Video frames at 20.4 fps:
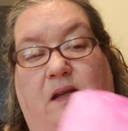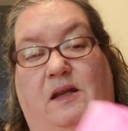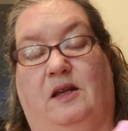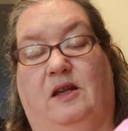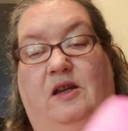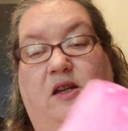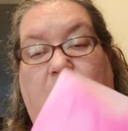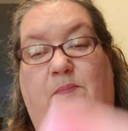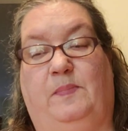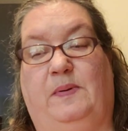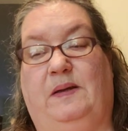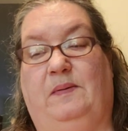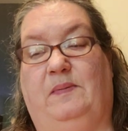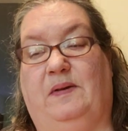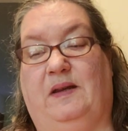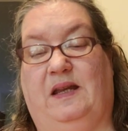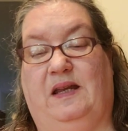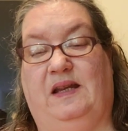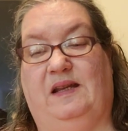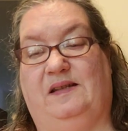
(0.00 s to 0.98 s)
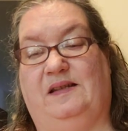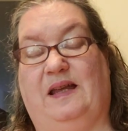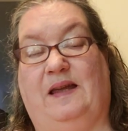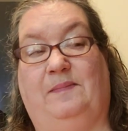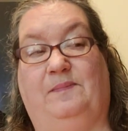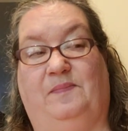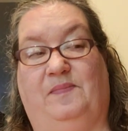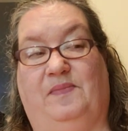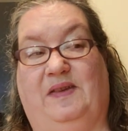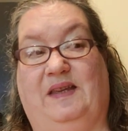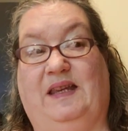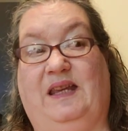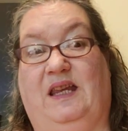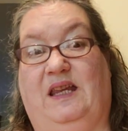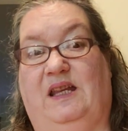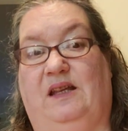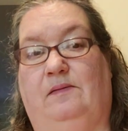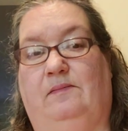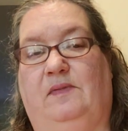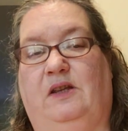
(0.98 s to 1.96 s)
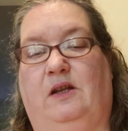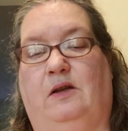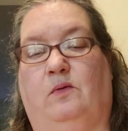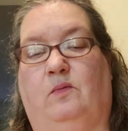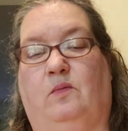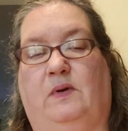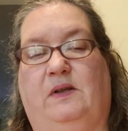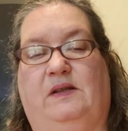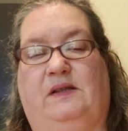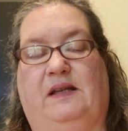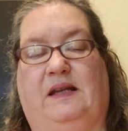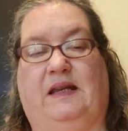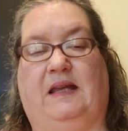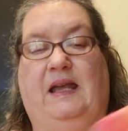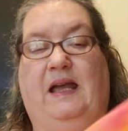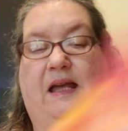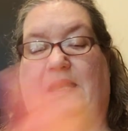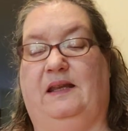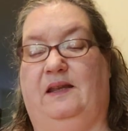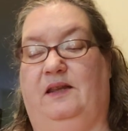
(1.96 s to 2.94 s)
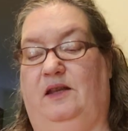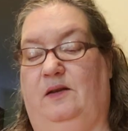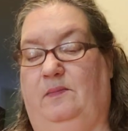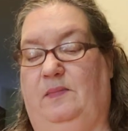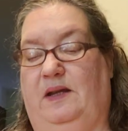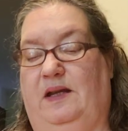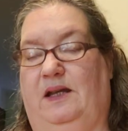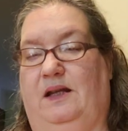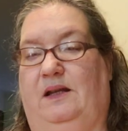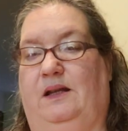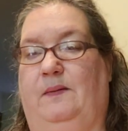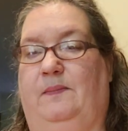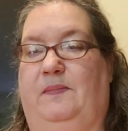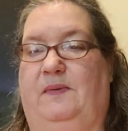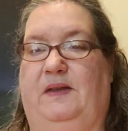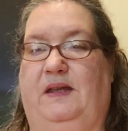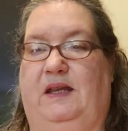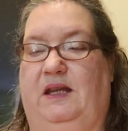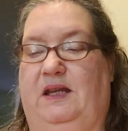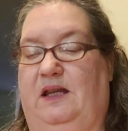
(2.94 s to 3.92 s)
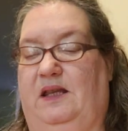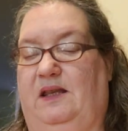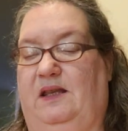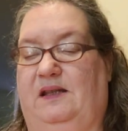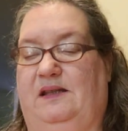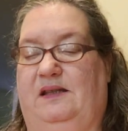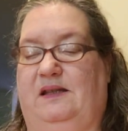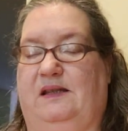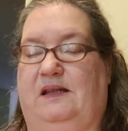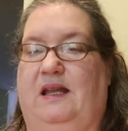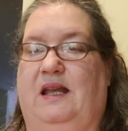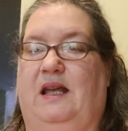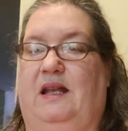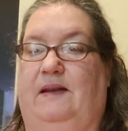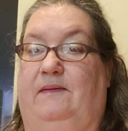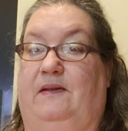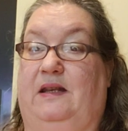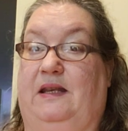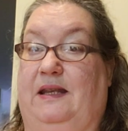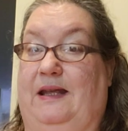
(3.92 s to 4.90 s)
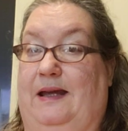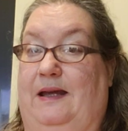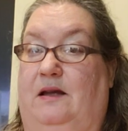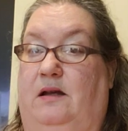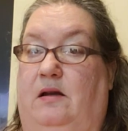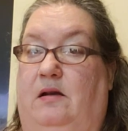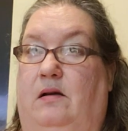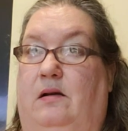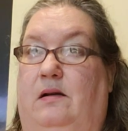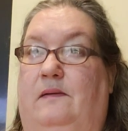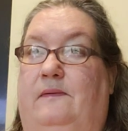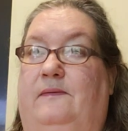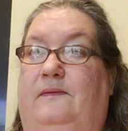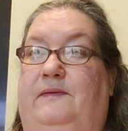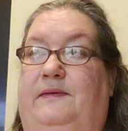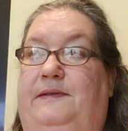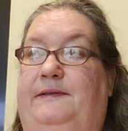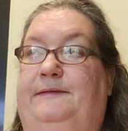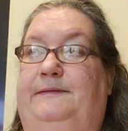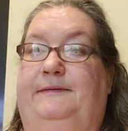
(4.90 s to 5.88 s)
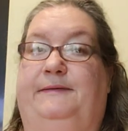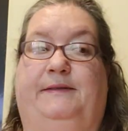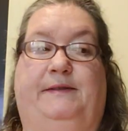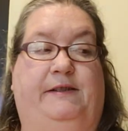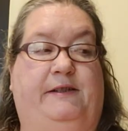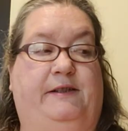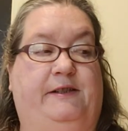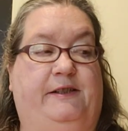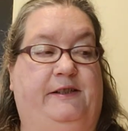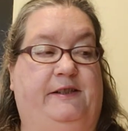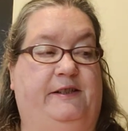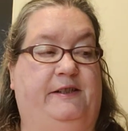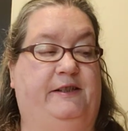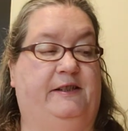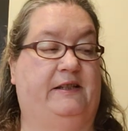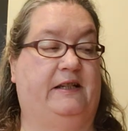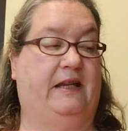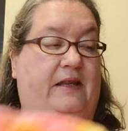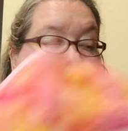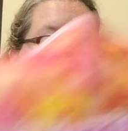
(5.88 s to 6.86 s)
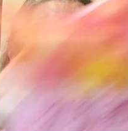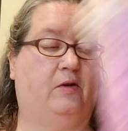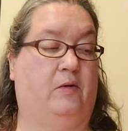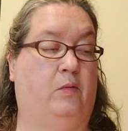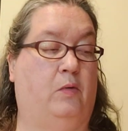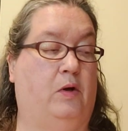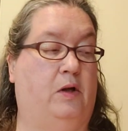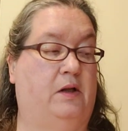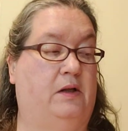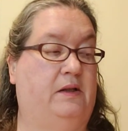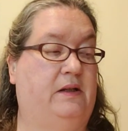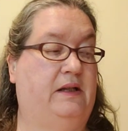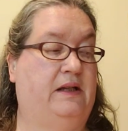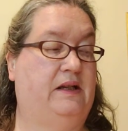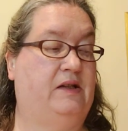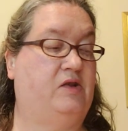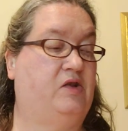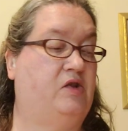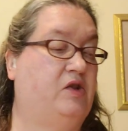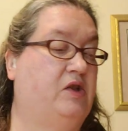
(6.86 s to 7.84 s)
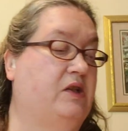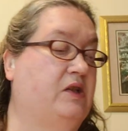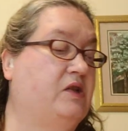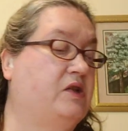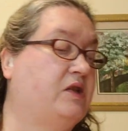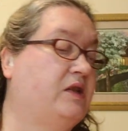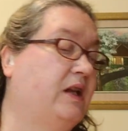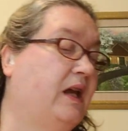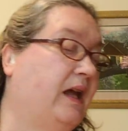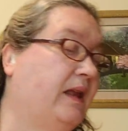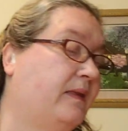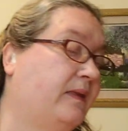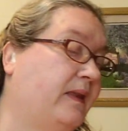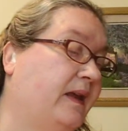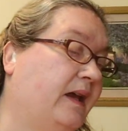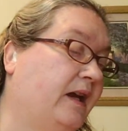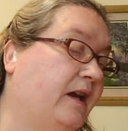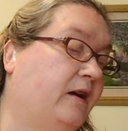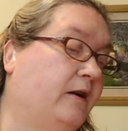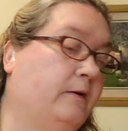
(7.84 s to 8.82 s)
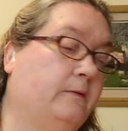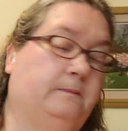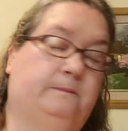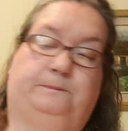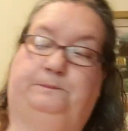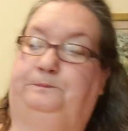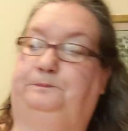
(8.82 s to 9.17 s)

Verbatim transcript: It could be because I'm thinking, you know, once I got it in the mail, I'm thinking this is kind of a knockoff, and the quality is just not there.